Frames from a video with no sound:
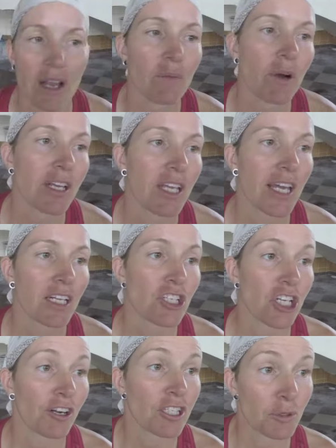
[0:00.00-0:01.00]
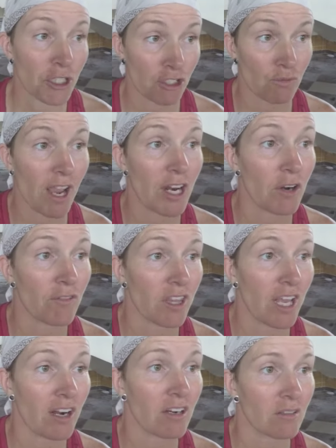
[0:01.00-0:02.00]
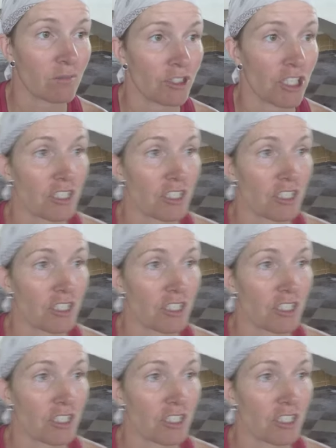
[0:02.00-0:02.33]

When you get insurance, it's right over there, which